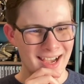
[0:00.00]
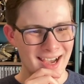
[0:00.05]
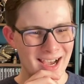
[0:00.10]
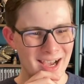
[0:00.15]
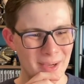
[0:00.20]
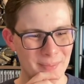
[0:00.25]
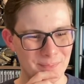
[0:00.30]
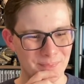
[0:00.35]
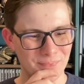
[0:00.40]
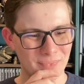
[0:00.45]

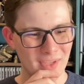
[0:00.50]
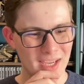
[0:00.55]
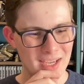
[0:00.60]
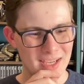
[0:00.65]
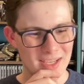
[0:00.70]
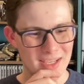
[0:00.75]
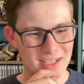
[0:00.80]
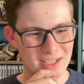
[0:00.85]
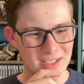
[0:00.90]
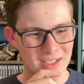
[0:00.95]
Um,
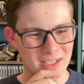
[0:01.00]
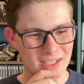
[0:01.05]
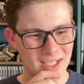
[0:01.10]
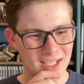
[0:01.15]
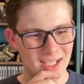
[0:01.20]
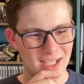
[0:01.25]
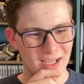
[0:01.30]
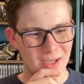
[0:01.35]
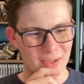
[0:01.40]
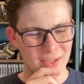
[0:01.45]

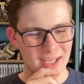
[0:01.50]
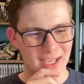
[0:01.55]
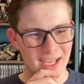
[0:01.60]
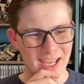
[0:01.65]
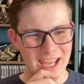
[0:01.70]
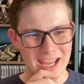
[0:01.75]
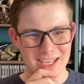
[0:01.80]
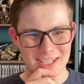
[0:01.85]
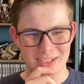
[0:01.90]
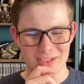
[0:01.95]

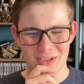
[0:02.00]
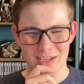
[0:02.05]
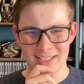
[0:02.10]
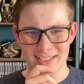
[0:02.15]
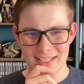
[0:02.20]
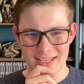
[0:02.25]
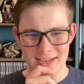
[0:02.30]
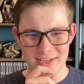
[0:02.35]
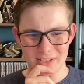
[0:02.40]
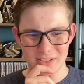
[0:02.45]
okay, it's not
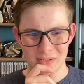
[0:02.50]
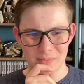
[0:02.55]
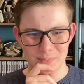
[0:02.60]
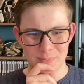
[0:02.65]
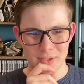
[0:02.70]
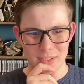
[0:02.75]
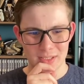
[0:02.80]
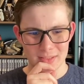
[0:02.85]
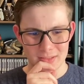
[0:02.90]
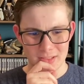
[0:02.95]
ideal,
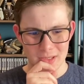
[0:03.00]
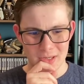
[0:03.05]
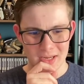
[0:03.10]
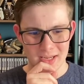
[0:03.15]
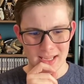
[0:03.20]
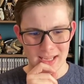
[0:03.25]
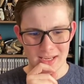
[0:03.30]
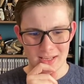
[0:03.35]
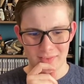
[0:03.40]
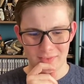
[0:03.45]
but you
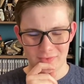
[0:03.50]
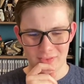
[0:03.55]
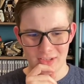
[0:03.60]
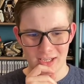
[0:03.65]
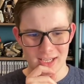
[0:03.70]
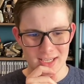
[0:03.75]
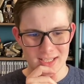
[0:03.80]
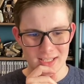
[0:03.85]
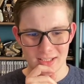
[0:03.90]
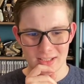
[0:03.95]
can get it for
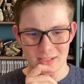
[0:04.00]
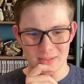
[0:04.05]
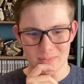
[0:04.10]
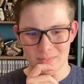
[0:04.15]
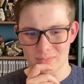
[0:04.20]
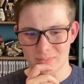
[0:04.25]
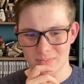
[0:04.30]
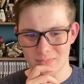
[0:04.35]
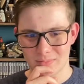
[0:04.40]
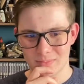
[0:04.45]
like,
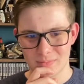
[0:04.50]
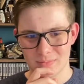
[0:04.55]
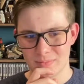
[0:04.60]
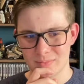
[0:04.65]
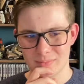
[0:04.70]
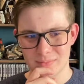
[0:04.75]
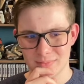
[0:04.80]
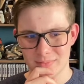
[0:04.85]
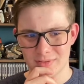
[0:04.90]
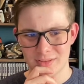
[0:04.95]

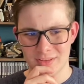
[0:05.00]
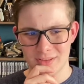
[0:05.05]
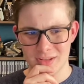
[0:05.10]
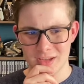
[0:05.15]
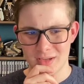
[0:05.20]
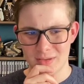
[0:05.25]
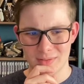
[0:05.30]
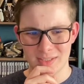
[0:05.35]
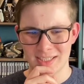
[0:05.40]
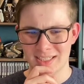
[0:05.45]

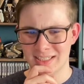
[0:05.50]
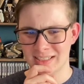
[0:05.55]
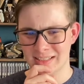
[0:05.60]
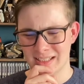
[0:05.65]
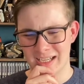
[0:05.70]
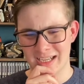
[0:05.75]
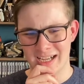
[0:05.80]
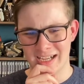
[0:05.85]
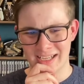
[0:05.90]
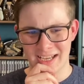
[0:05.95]
thir- well,
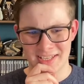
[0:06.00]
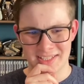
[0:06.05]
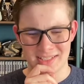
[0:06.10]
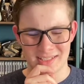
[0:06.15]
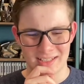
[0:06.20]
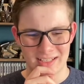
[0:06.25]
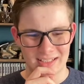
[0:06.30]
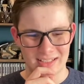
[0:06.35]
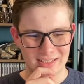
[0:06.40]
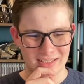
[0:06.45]
I
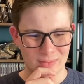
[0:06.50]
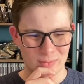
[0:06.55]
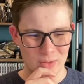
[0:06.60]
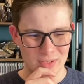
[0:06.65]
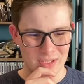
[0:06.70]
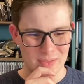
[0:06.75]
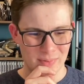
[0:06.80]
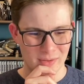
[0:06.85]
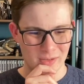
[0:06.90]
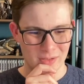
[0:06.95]
guess
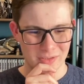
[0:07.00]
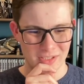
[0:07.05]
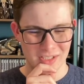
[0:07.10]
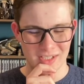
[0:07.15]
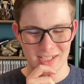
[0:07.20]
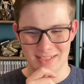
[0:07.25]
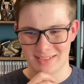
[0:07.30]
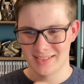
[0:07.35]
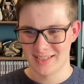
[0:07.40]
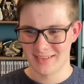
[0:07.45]
with the
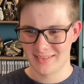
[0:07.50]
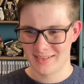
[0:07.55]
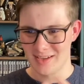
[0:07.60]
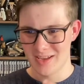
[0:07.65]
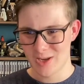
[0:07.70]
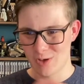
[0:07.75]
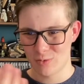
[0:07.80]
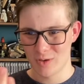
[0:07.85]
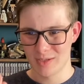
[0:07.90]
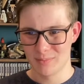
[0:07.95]
postage that's like
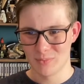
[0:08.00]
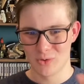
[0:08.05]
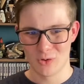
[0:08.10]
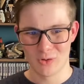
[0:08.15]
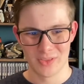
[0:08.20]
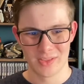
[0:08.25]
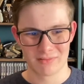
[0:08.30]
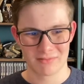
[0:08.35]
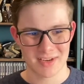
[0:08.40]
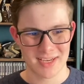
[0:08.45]
30 quid
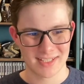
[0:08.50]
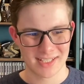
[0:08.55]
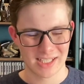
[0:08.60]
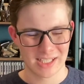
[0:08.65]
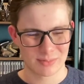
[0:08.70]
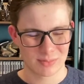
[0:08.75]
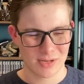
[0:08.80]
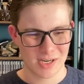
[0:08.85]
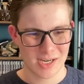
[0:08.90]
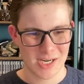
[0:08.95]
more than the
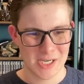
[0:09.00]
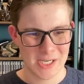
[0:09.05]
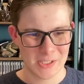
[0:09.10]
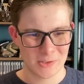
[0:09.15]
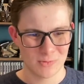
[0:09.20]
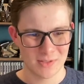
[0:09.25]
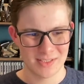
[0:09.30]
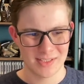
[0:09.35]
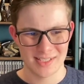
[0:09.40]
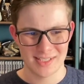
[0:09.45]
retail
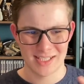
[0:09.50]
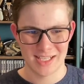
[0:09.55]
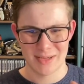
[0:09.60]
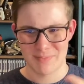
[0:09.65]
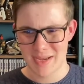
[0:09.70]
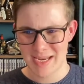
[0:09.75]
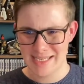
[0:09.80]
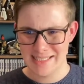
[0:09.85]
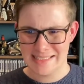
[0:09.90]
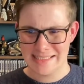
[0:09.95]
price, which isn't
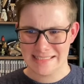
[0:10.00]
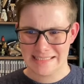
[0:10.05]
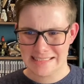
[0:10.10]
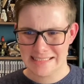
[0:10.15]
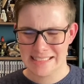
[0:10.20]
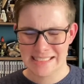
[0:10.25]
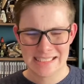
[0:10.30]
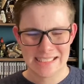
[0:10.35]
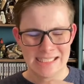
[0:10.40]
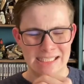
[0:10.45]
amazing.